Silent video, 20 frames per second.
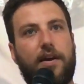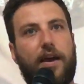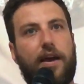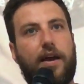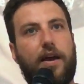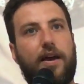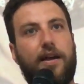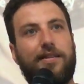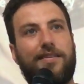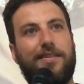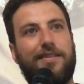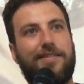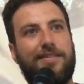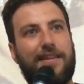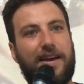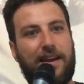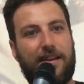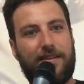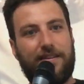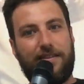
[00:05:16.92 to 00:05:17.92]
And
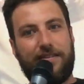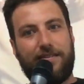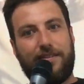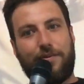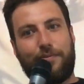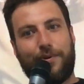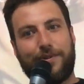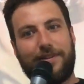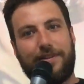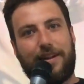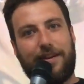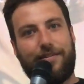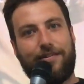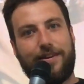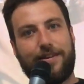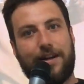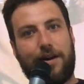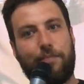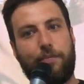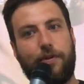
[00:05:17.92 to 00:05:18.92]
then there was another
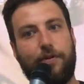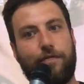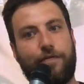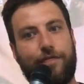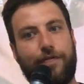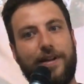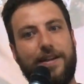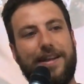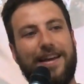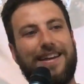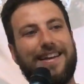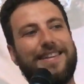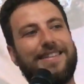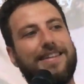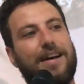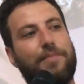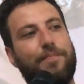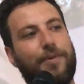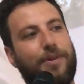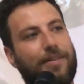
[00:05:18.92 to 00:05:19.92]
example, fintech
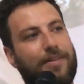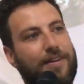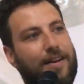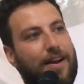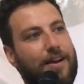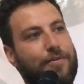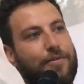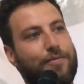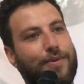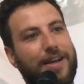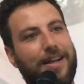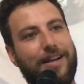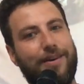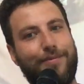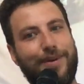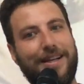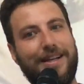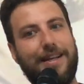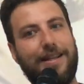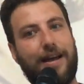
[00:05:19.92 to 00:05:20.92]
example, I really,
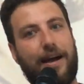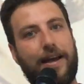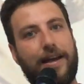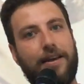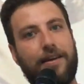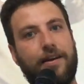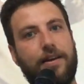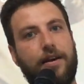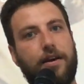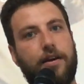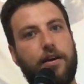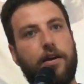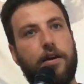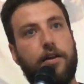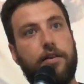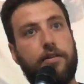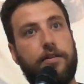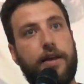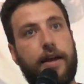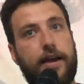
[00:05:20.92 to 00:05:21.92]
really like.
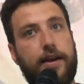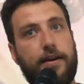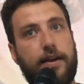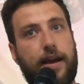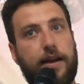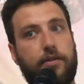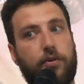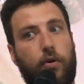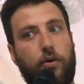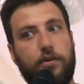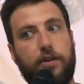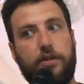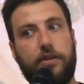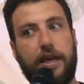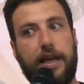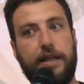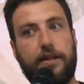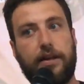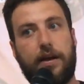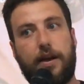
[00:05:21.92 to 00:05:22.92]
They had all the
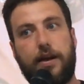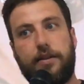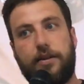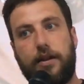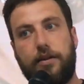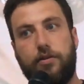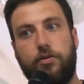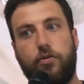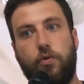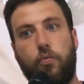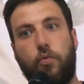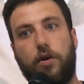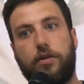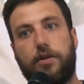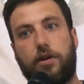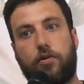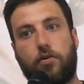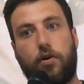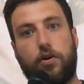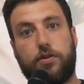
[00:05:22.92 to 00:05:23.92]
data and they knew
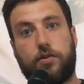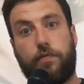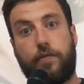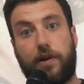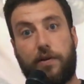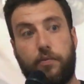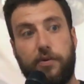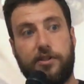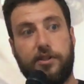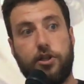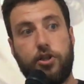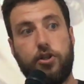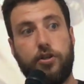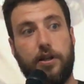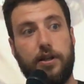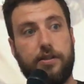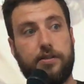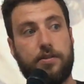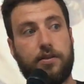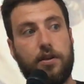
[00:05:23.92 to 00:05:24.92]
what their cost of
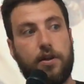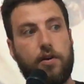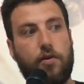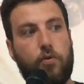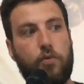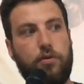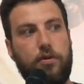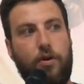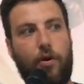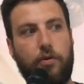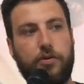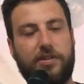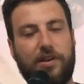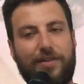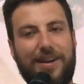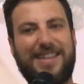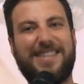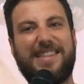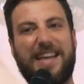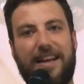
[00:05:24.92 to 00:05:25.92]
acquisition is. Who knows
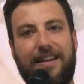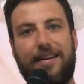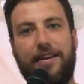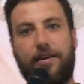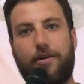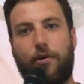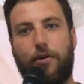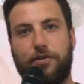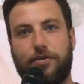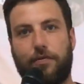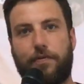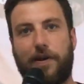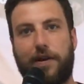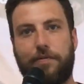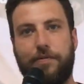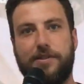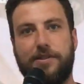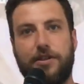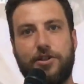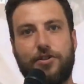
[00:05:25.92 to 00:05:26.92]
their exactly cost of
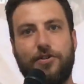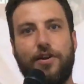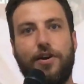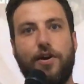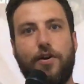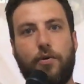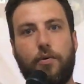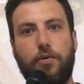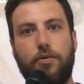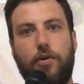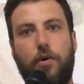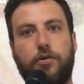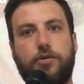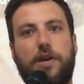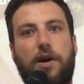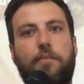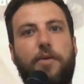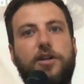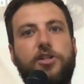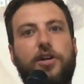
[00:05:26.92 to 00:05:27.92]
acquisition? Who
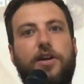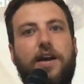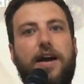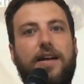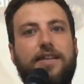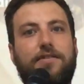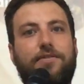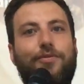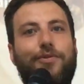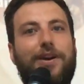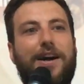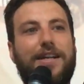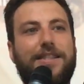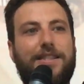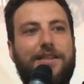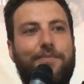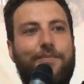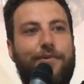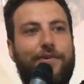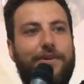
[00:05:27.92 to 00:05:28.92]
knows how much a new
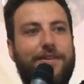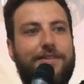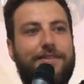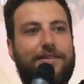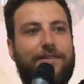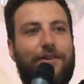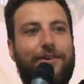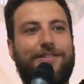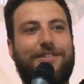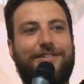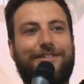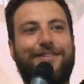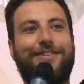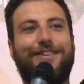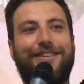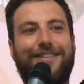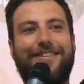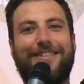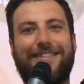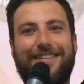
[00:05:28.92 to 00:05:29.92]
customer costs to
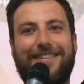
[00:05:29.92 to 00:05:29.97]
you?